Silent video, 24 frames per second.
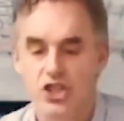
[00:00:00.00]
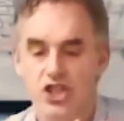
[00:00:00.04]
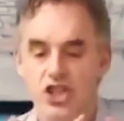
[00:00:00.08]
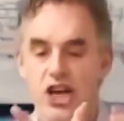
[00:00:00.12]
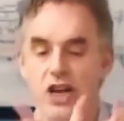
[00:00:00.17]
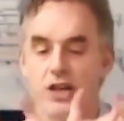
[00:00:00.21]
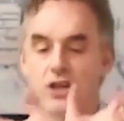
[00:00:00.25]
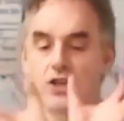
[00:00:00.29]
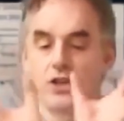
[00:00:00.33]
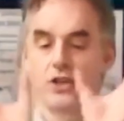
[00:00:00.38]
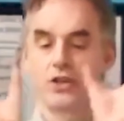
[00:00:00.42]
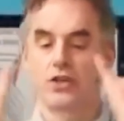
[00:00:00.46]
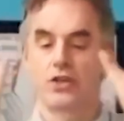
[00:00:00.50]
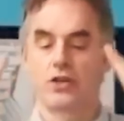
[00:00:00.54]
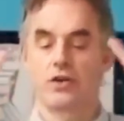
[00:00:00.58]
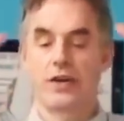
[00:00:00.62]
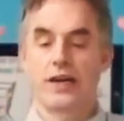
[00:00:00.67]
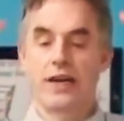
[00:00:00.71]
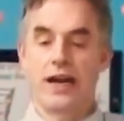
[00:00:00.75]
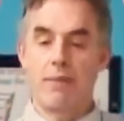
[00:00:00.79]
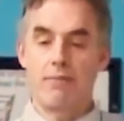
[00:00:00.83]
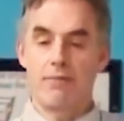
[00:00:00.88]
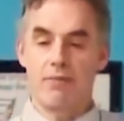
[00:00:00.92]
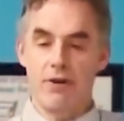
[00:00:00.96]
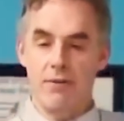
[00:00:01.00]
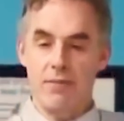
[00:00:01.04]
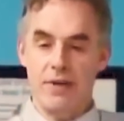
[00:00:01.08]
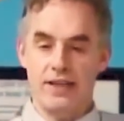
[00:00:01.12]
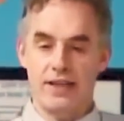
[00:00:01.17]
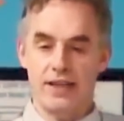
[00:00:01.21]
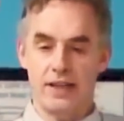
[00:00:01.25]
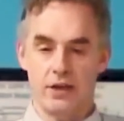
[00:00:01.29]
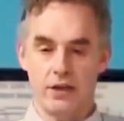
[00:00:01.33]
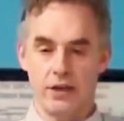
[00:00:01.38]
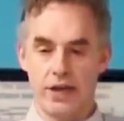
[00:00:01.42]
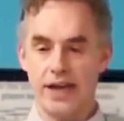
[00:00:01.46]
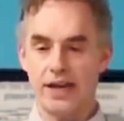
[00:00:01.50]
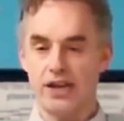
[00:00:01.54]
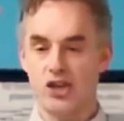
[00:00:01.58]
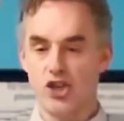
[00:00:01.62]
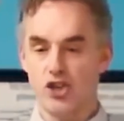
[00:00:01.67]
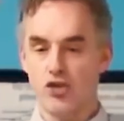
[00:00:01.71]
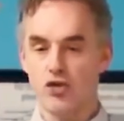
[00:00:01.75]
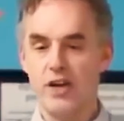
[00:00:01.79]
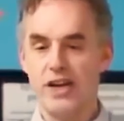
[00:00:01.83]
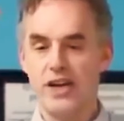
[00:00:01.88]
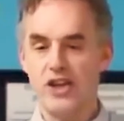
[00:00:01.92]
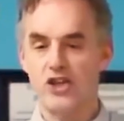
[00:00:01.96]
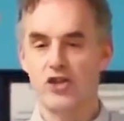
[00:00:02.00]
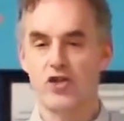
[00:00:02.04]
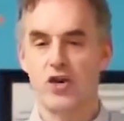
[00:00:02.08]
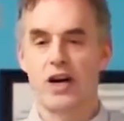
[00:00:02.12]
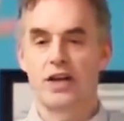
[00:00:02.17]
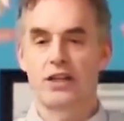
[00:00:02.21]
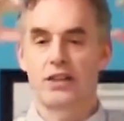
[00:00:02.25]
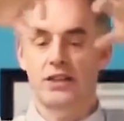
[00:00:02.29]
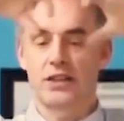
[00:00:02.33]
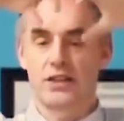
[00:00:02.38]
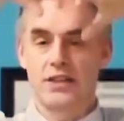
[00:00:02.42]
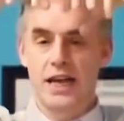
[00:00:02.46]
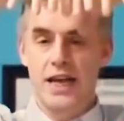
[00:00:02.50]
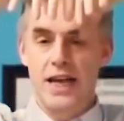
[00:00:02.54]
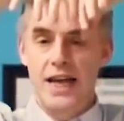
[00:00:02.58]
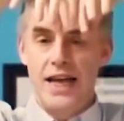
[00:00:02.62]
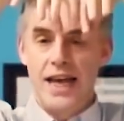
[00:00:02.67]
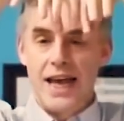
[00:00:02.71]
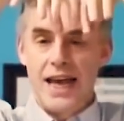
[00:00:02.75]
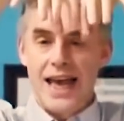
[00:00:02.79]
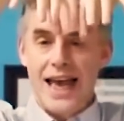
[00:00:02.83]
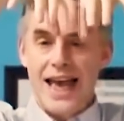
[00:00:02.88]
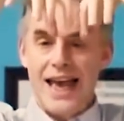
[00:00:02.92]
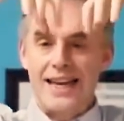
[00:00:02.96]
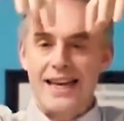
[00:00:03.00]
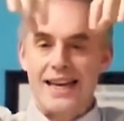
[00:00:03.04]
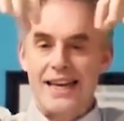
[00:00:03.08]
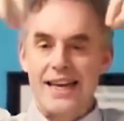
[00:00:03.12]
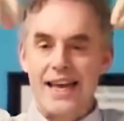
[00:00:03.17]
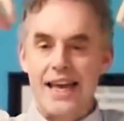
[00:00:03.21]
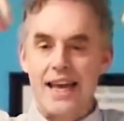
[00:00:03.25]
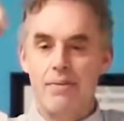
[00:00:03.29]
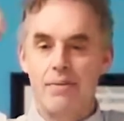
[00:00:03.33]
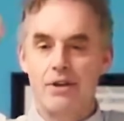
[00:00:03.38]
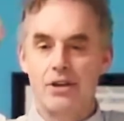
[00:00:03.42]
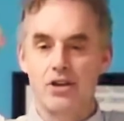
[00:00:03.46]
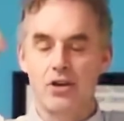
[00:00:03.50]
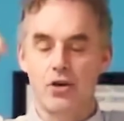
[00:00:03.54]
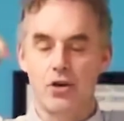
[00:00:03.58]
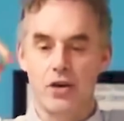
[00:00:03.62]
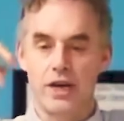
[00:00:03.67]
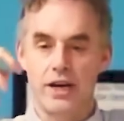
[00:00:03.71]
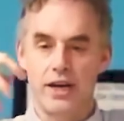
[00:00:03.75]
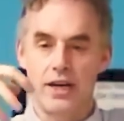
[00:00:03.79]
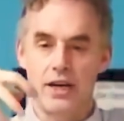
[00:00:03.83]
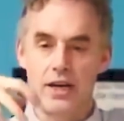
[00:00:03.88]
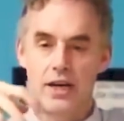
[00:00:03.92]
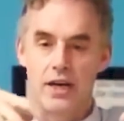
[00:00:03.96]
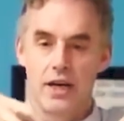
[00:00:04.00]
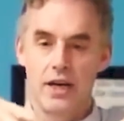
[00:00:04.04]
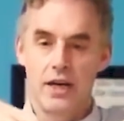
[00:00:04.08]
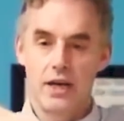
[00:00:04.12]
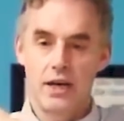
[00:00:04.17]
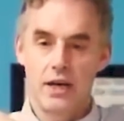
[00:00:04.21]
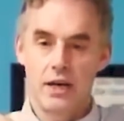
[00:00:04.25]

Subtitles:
projections going up from it that are like tree trunks, and inhibitory